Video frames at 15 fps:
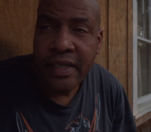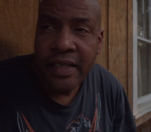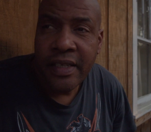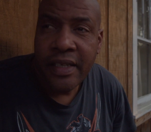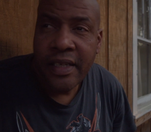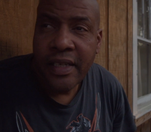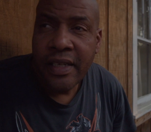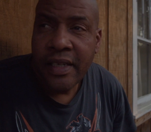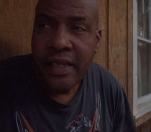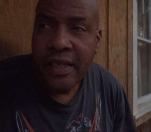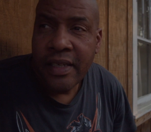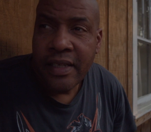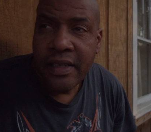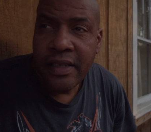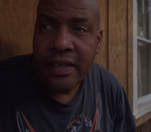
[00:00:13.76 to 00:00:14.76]

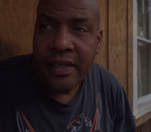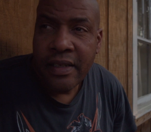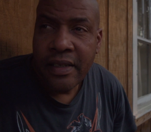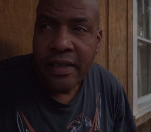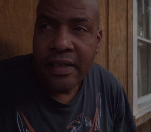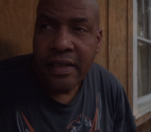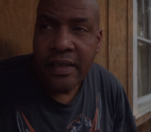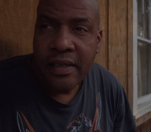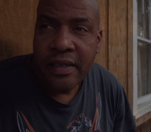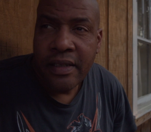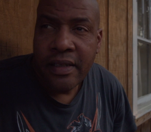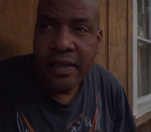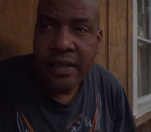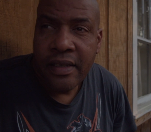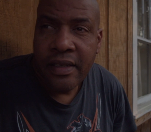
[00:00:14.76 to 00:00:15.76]

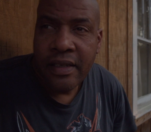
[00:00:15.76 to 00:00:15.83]
Nothing is said.